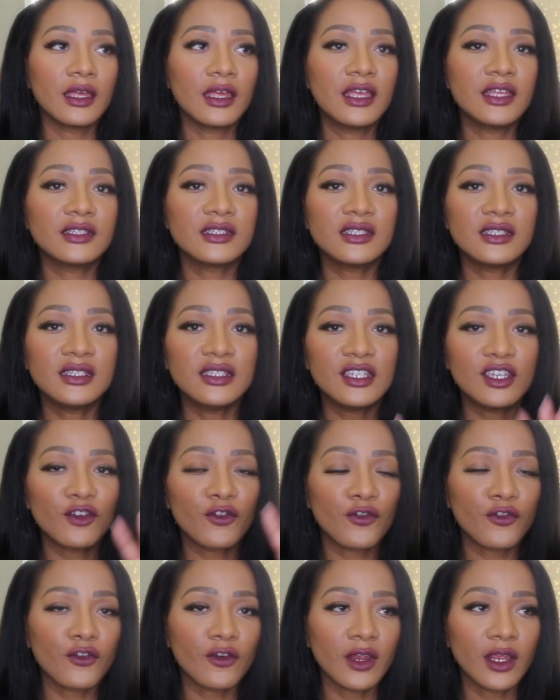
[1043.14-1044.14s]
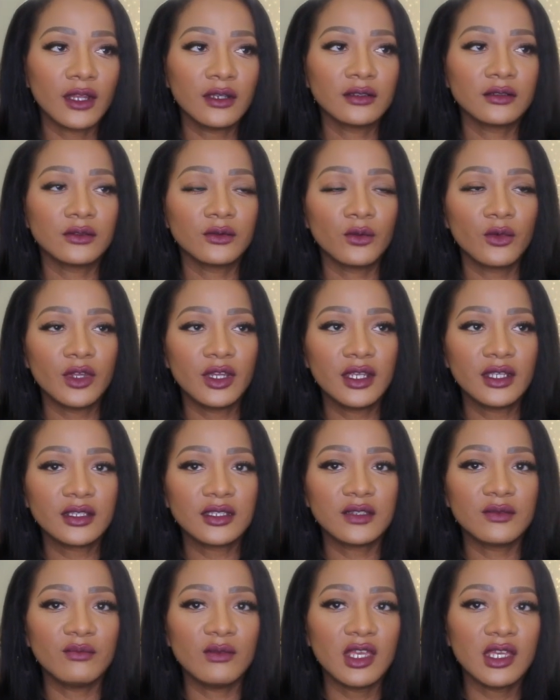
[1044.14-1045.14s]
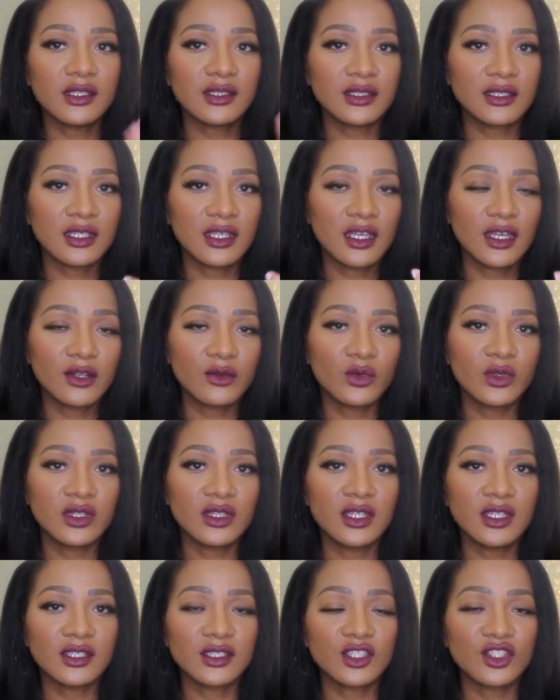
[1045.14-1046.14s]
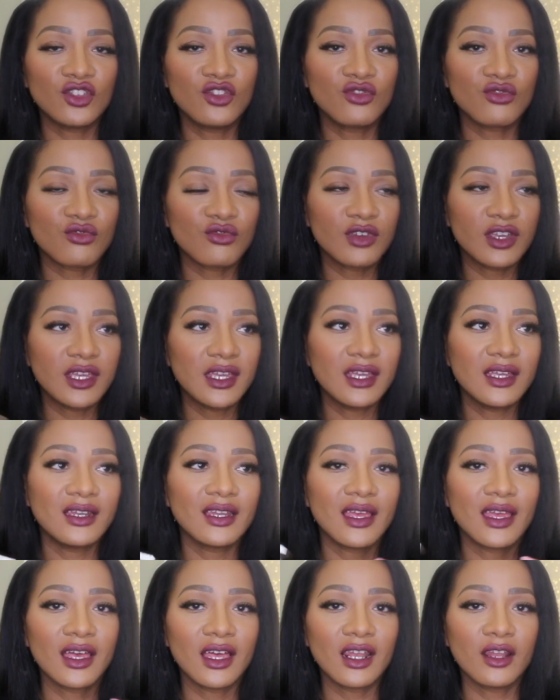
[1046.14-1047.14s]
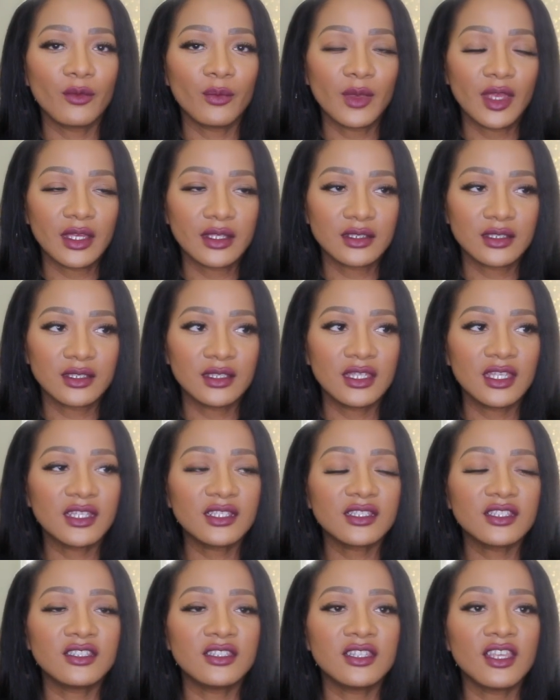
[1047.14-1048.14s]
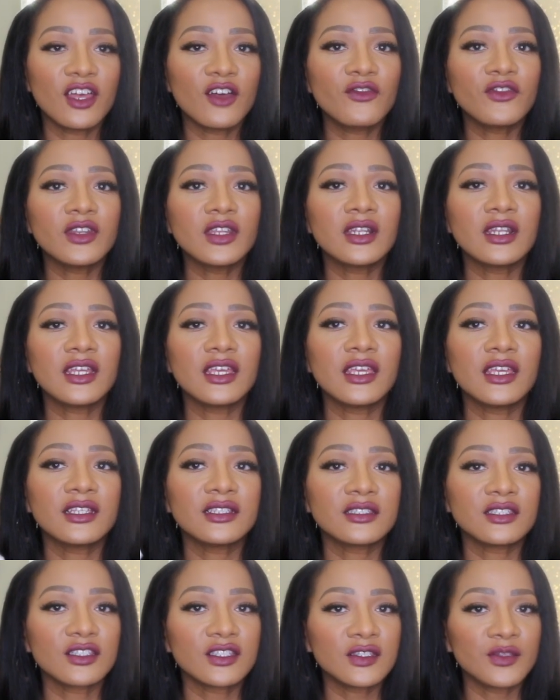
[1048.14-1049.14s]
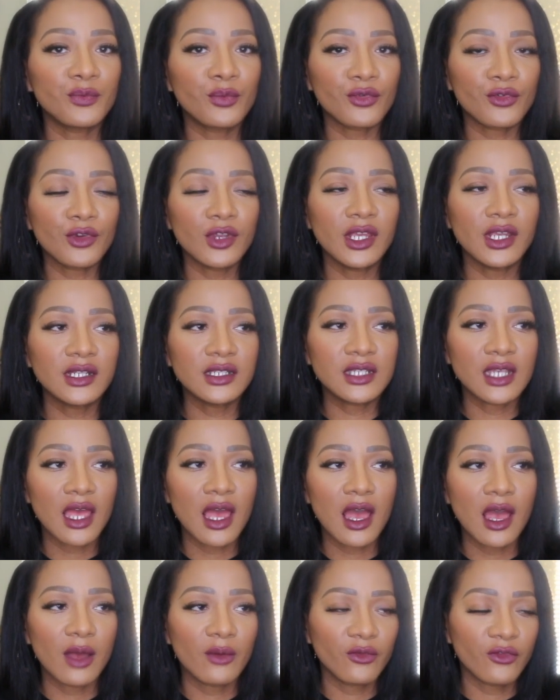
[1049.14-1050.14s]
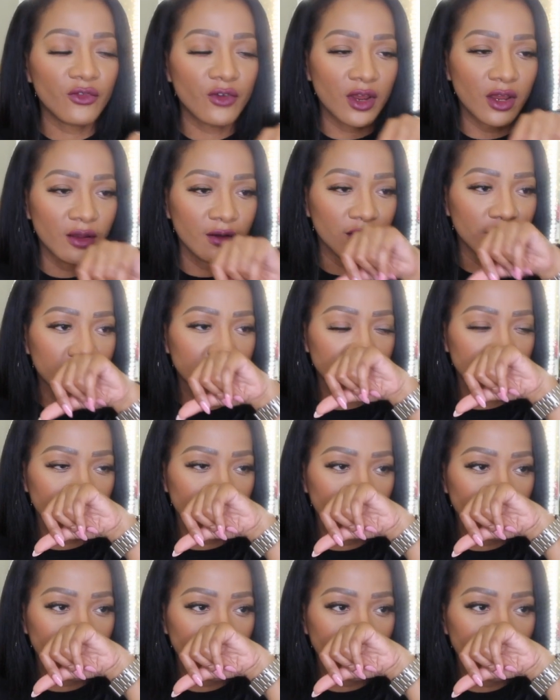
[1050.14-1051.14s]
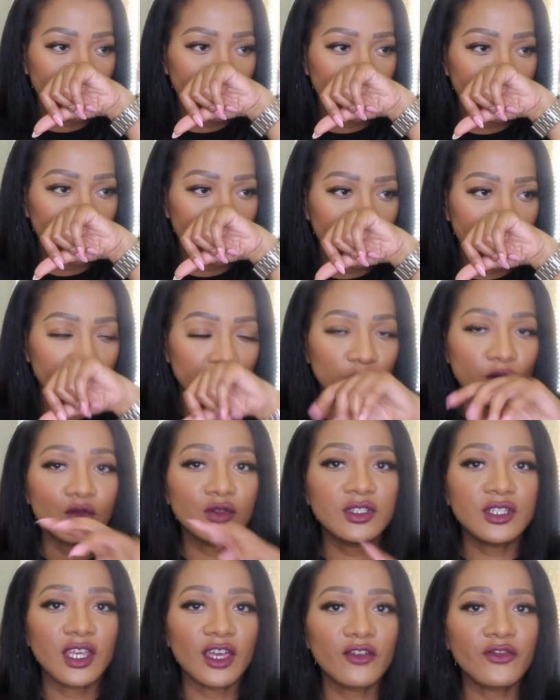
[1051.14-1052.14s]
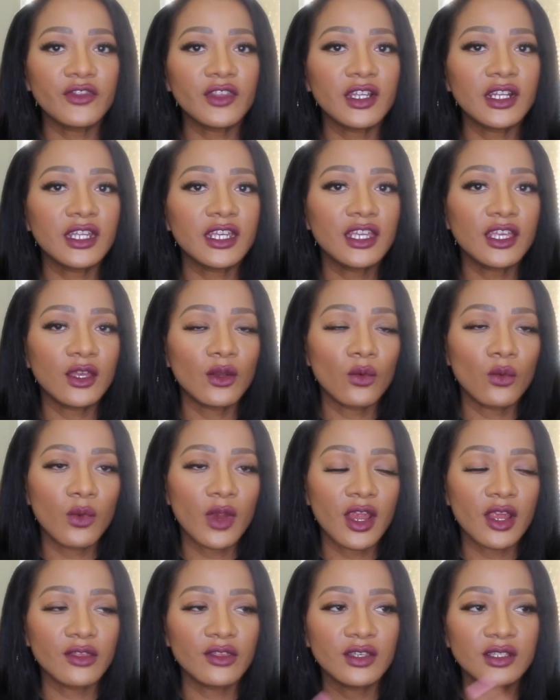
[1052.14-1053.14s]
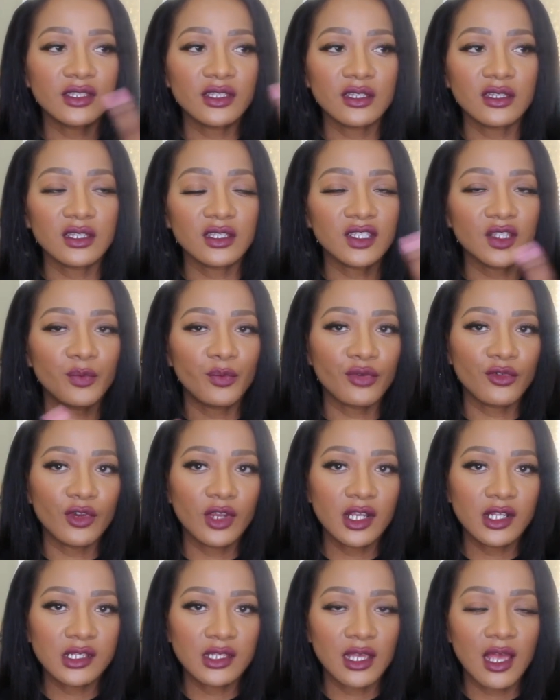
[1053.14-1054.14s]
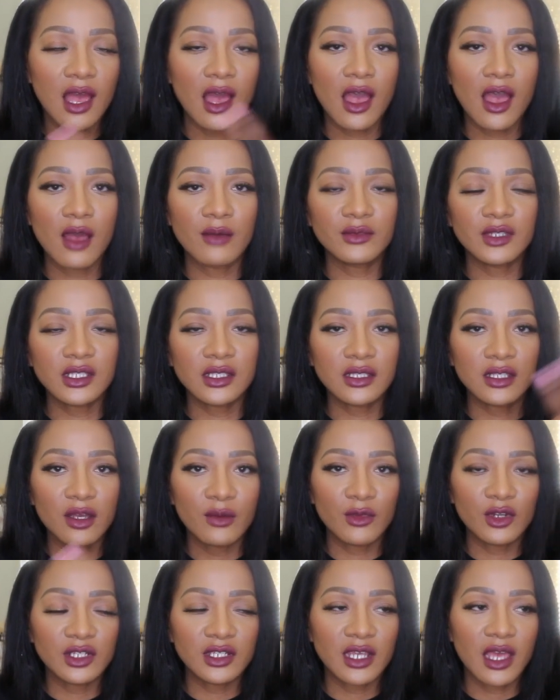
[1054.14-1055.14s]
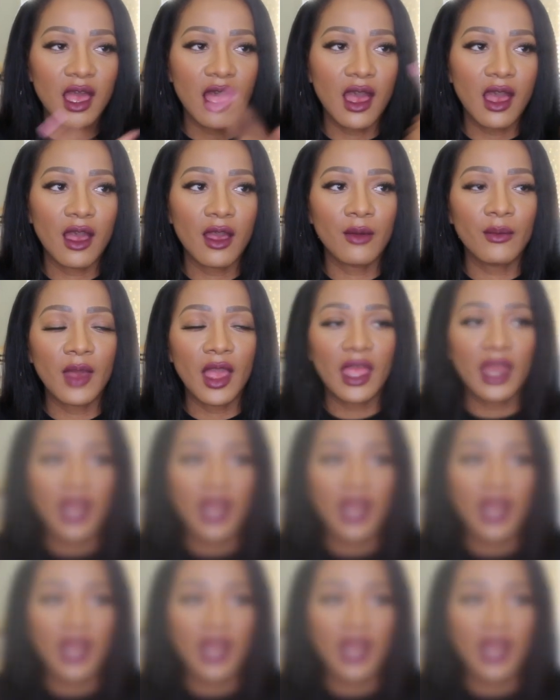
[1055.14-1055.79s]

it's different when it's mixed in with this green elements. This definitely is a springtime fragrance. You definitely can wear this in the springtime, summertime,